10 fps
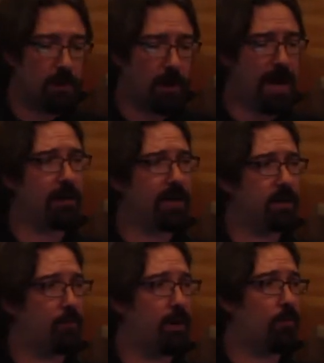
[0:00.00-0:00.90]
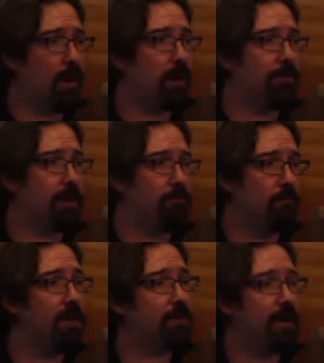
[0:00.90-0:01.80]
are now getting to the point where they're
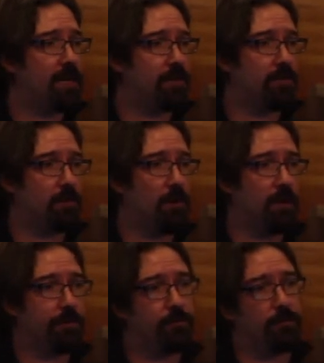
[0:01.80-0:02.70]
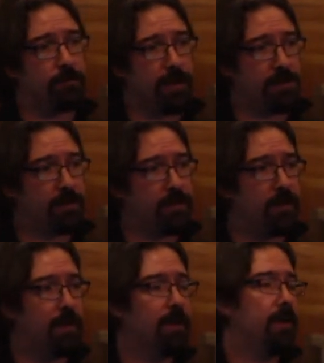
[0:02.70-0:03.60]
much faster than calling through reflection.